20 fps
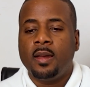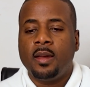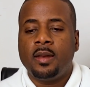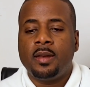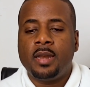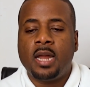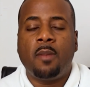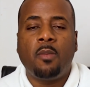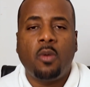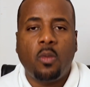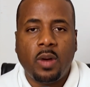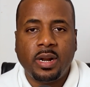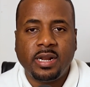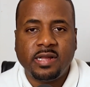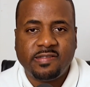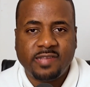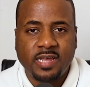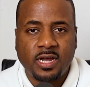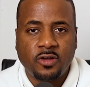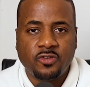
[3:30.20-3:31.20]
Number one,
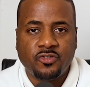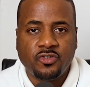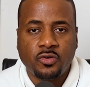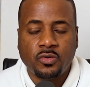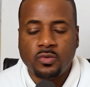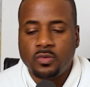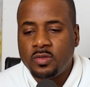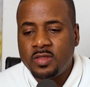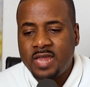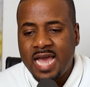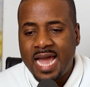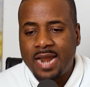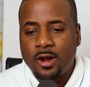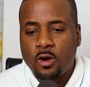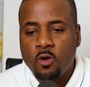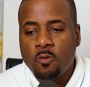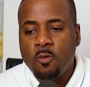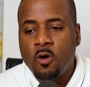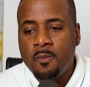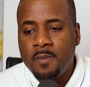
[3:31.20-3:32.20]
it tells you that
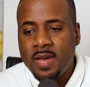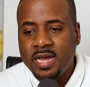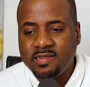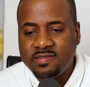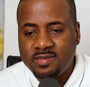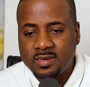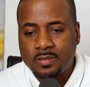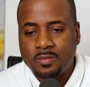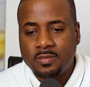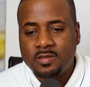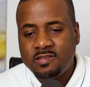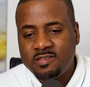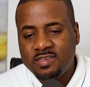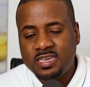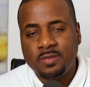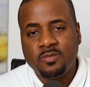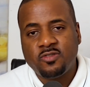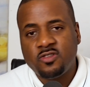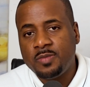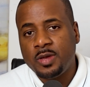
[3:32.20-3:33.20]
her momentum
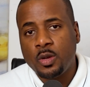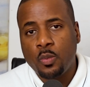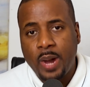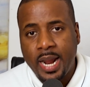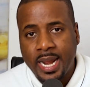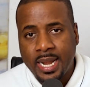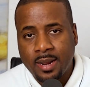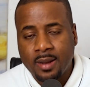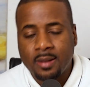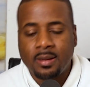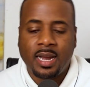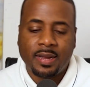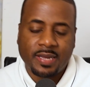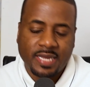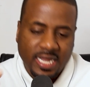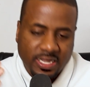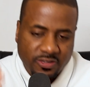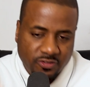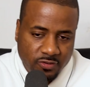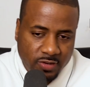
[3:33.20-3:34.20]
seems to be waning. Now,
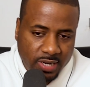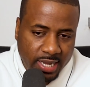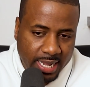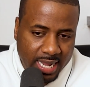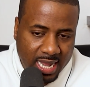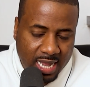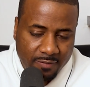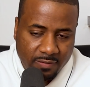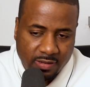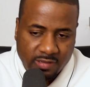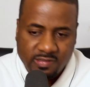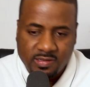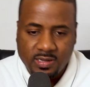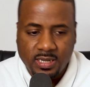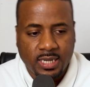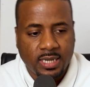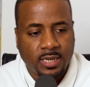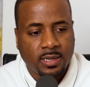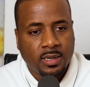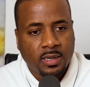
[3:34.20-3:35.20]
yesterday,
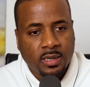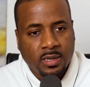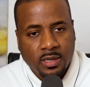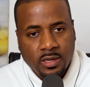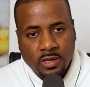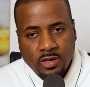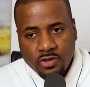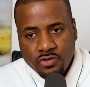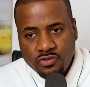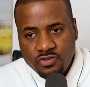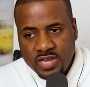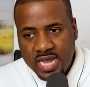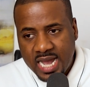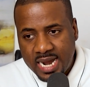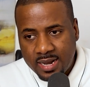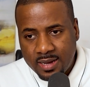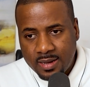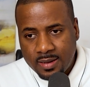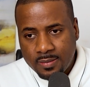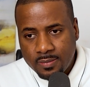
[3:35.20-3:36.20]
obviously, she had
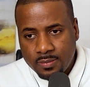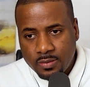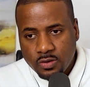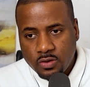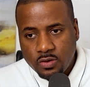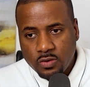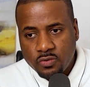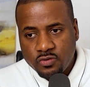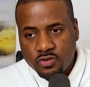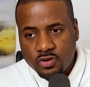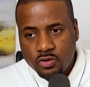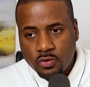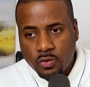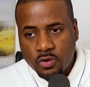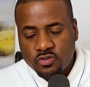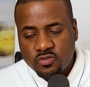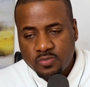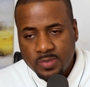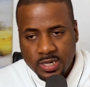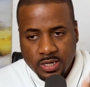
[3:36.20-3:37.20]
a huge
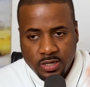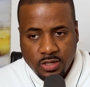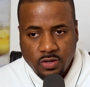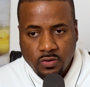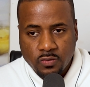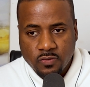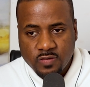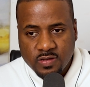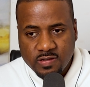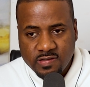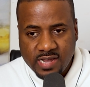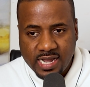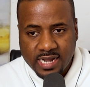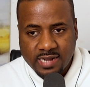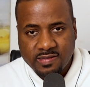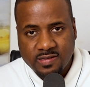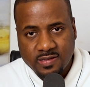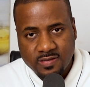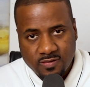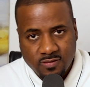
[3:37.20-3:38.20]
endorsement in Houston,
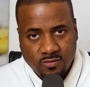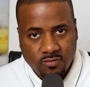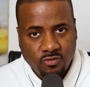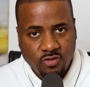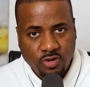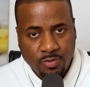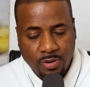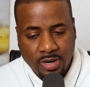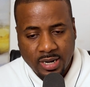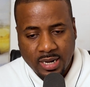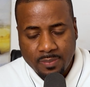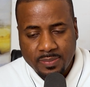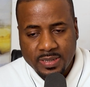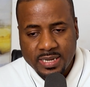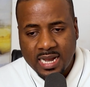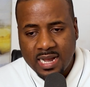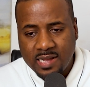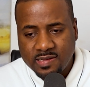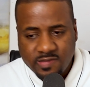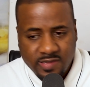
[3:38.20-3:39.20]
Texas. She brought out
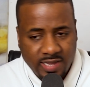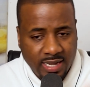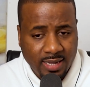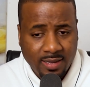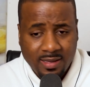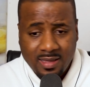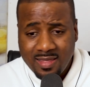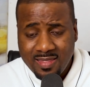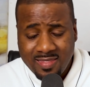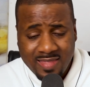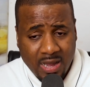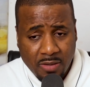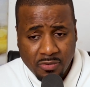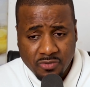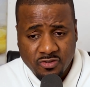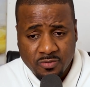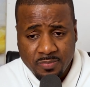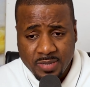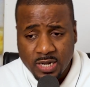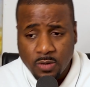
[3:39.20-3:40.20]
Beyonce. That
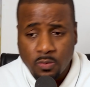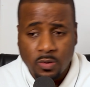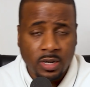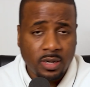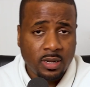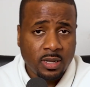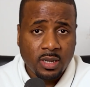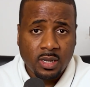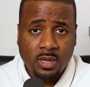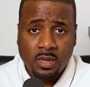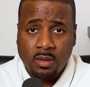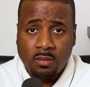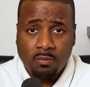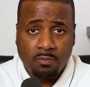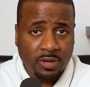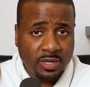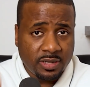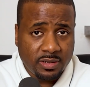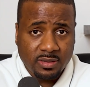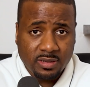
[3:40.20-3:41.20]
was a big one.
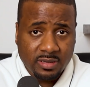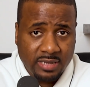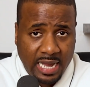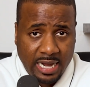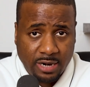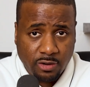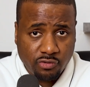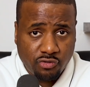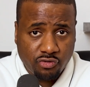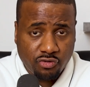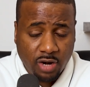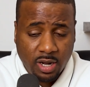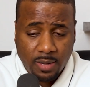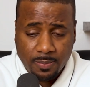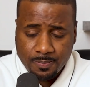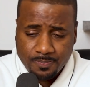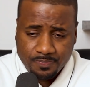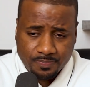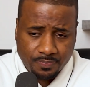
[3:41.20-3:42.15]
But Donald Trump